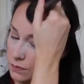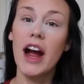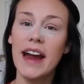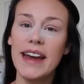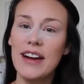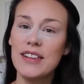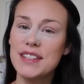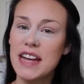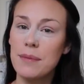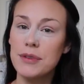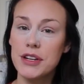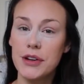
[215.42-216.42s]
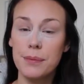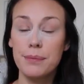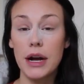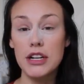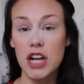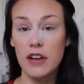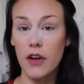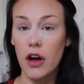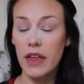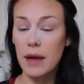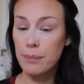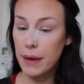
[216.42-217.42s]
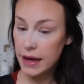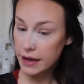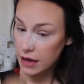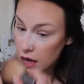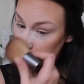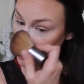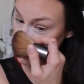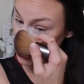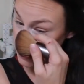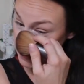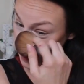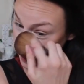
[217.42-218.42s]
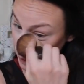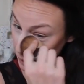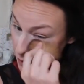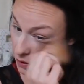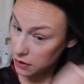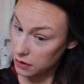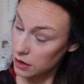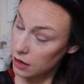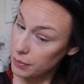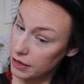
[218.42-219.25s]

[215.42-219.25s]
Alright, now it's time to brush off all that bake. So just get a